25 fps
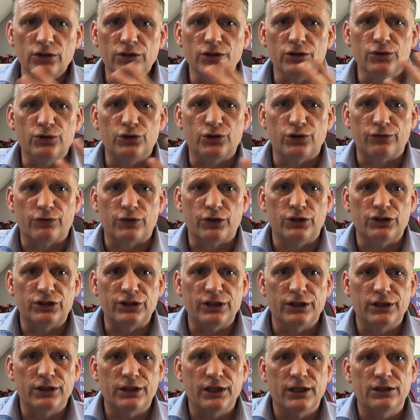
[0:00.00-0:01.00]
You should have
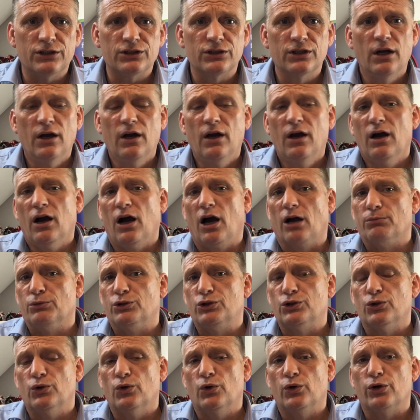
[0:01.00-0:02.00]
considered this. I'm
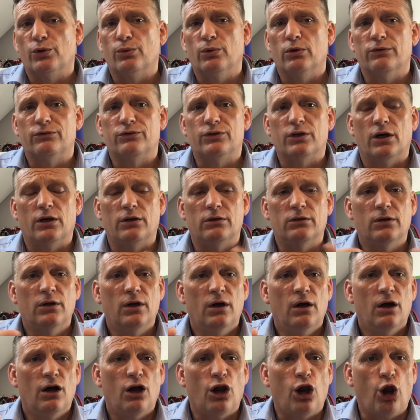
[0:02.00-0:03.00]
sure you will have done
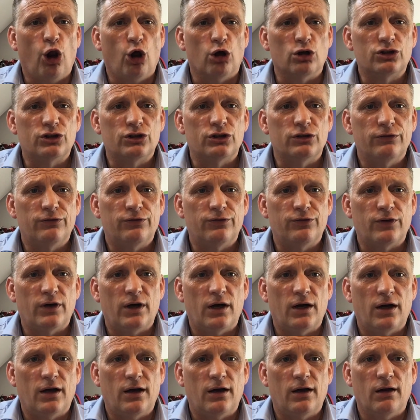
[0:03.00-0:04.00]
lots of
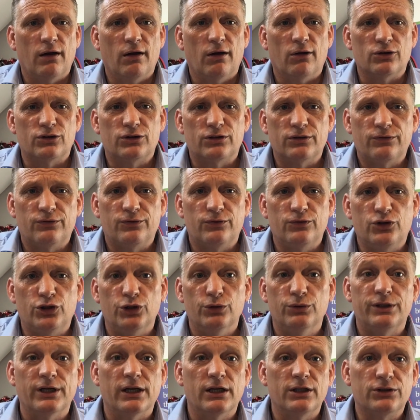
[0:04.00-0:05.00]

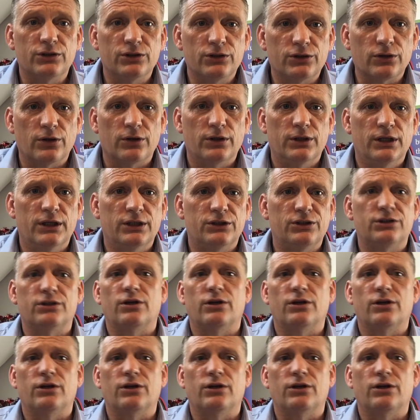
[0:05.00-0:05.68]
due diligence on this.